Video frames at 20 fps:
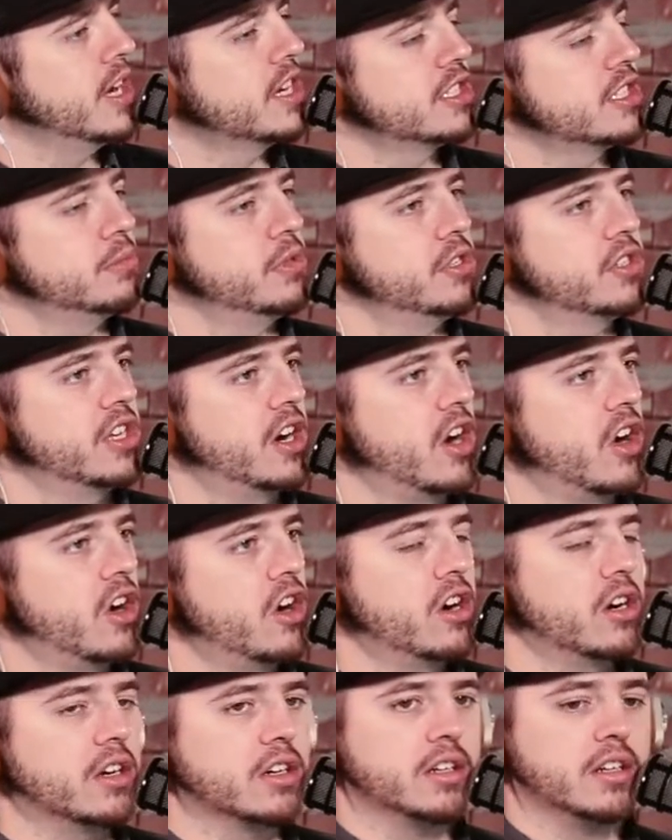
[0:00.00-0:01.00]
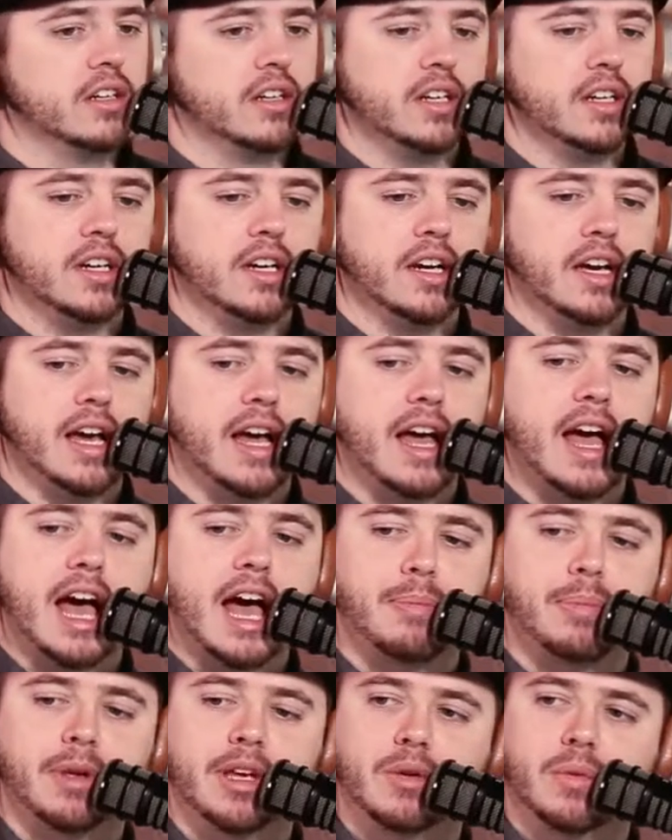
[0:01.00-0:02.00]
customers that aren't
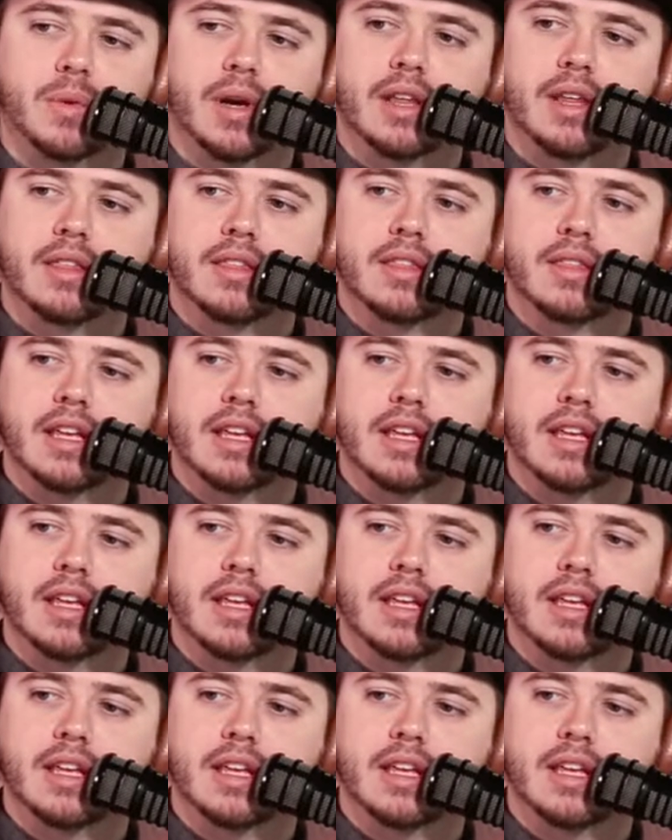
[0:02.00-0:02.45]
happy with